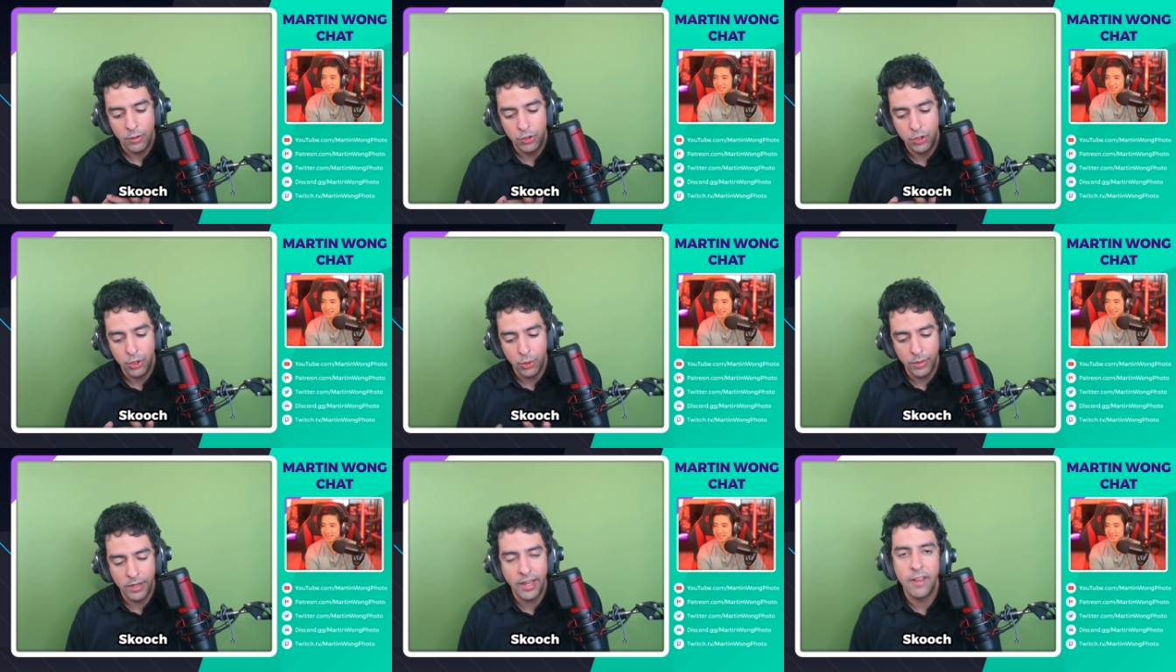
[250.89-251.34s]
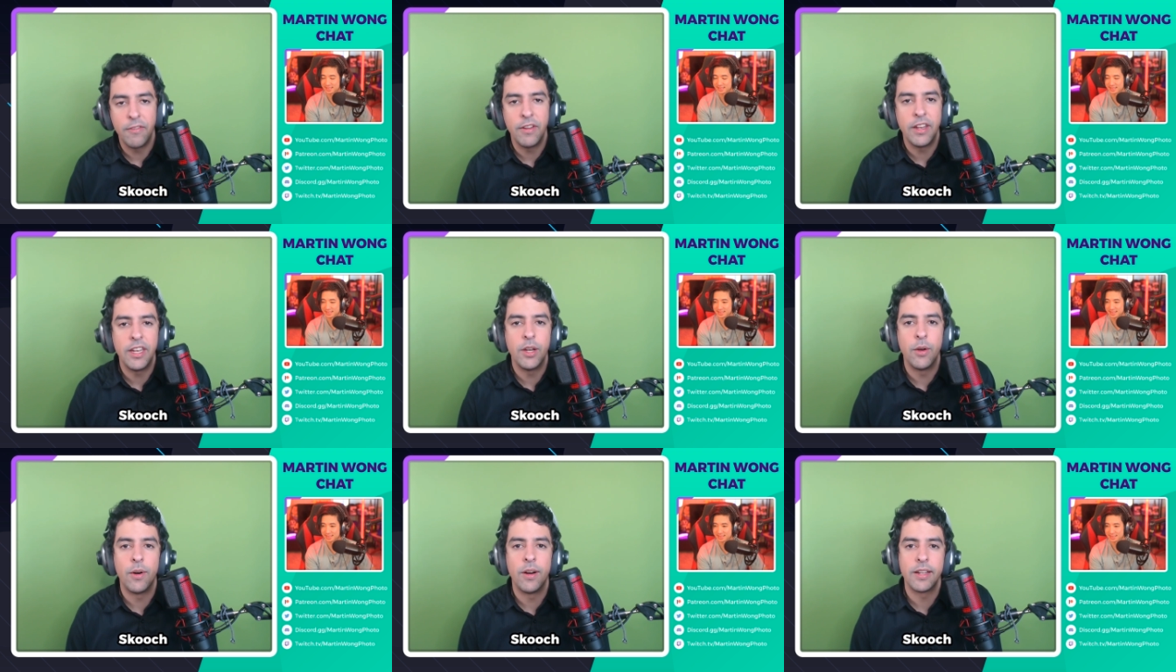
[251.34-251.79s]
Doing a
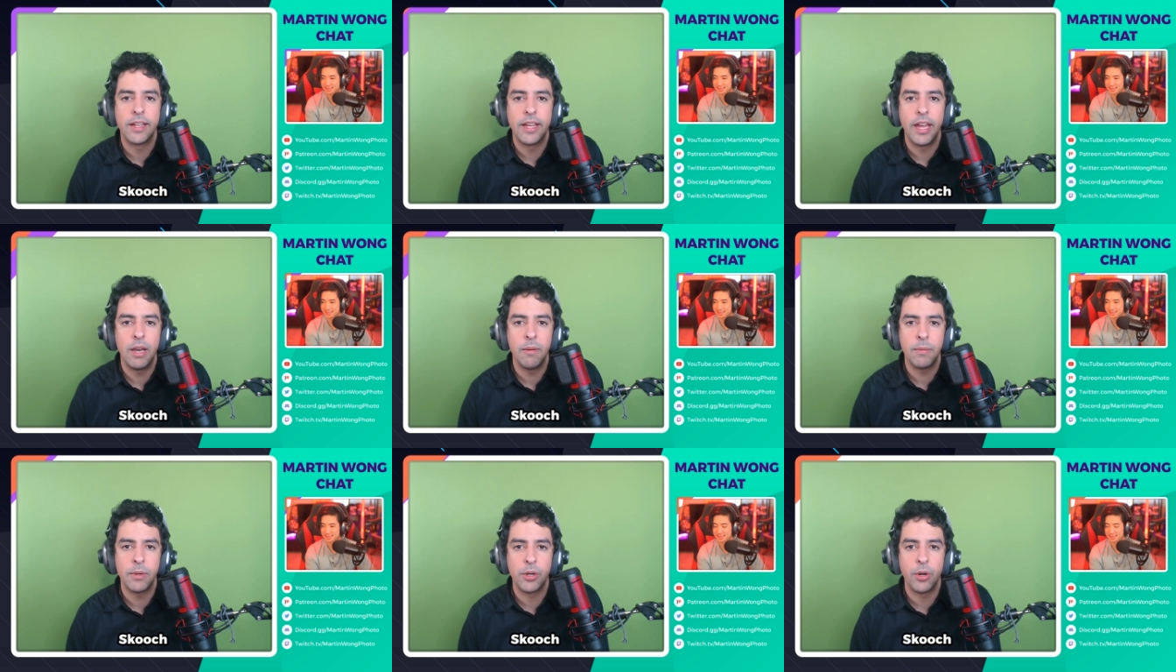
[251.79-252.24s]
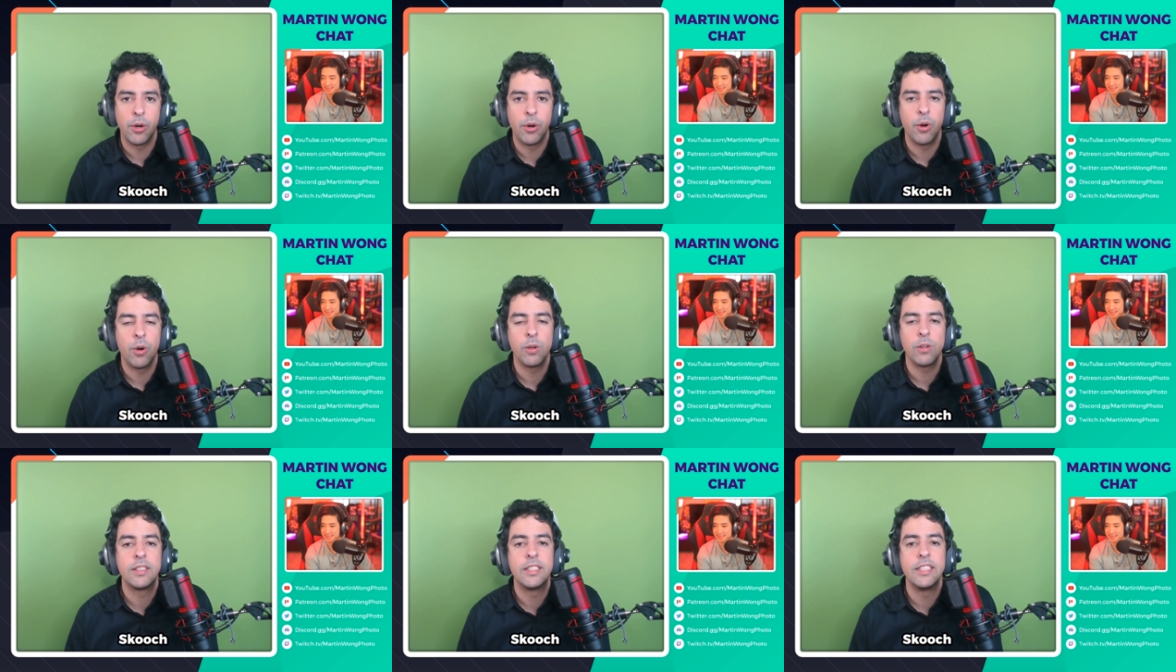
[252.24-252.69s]
video on Gamer
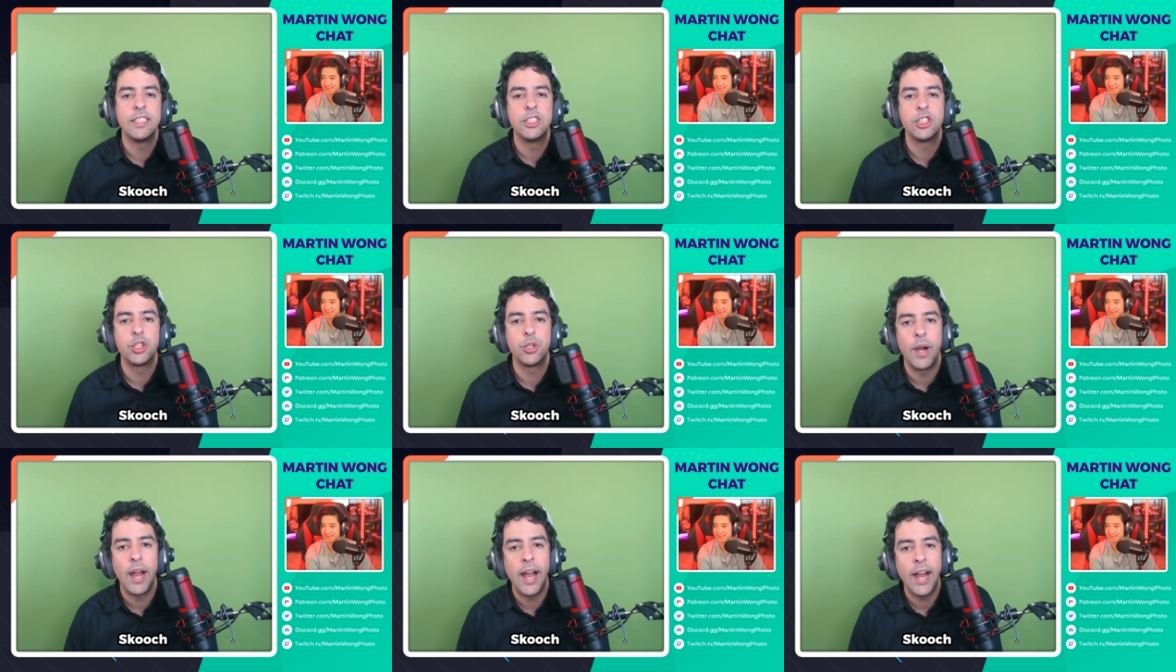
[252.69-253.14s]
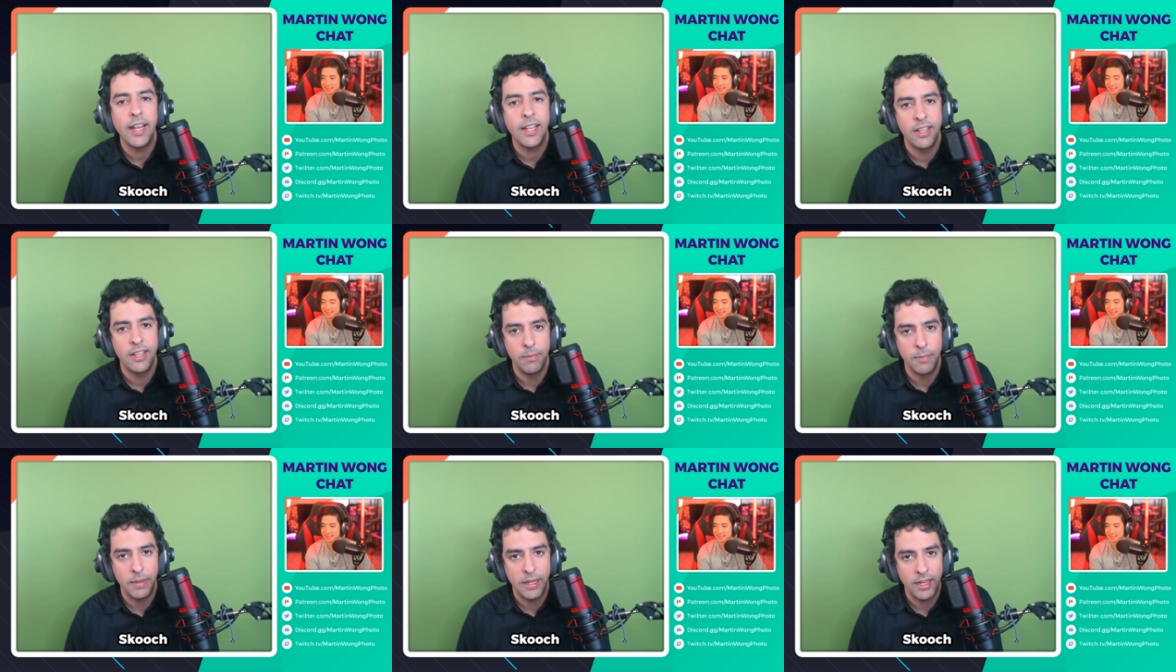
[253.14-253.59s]
Girl
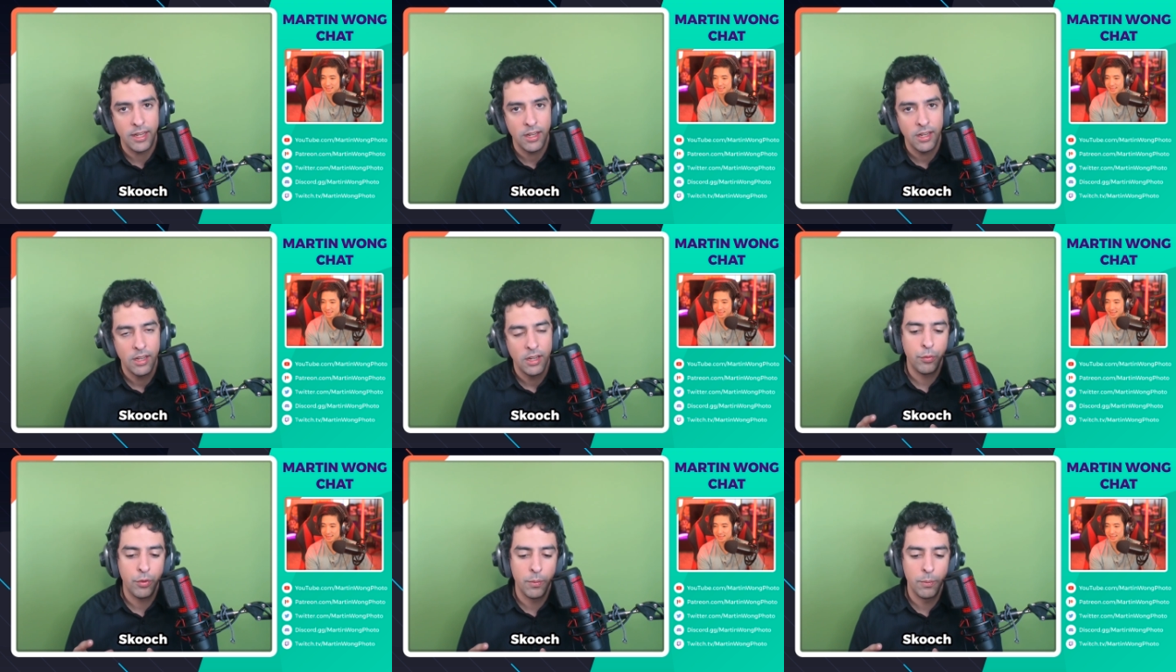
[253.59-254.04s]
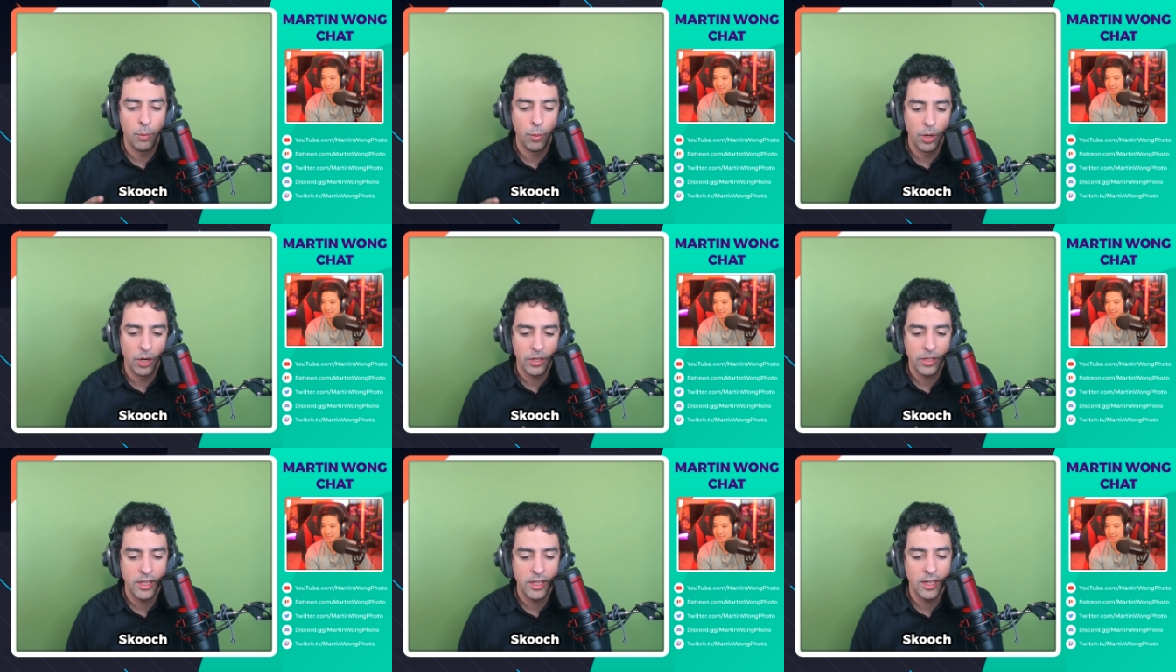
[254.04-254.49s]
detracted me from
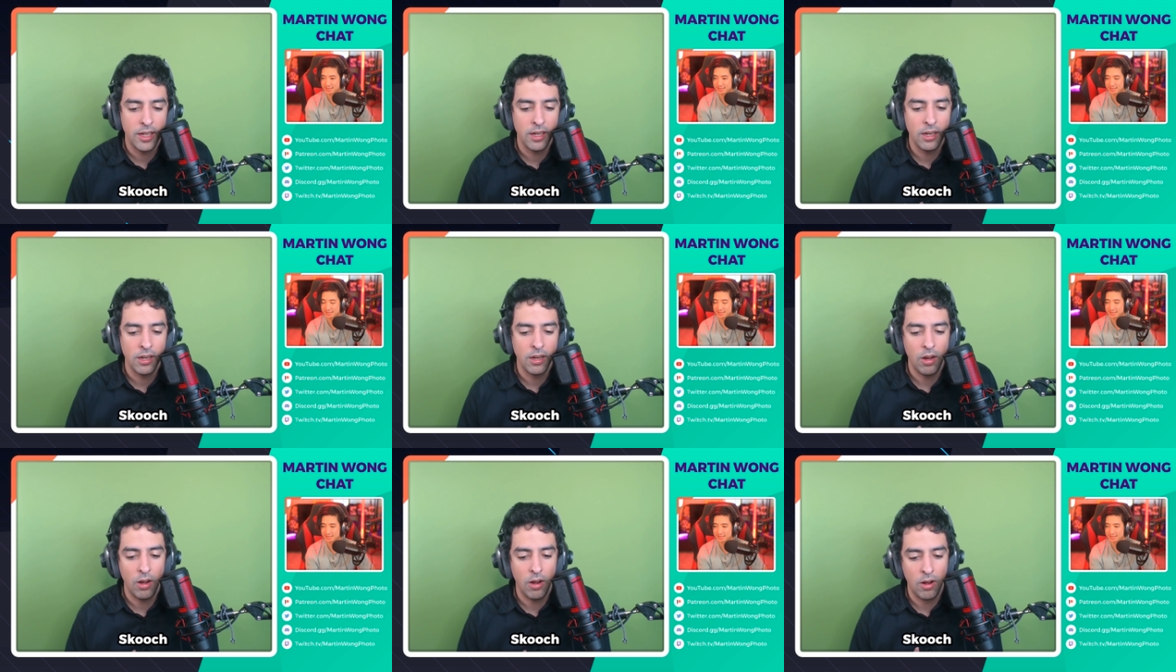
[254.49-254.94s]
working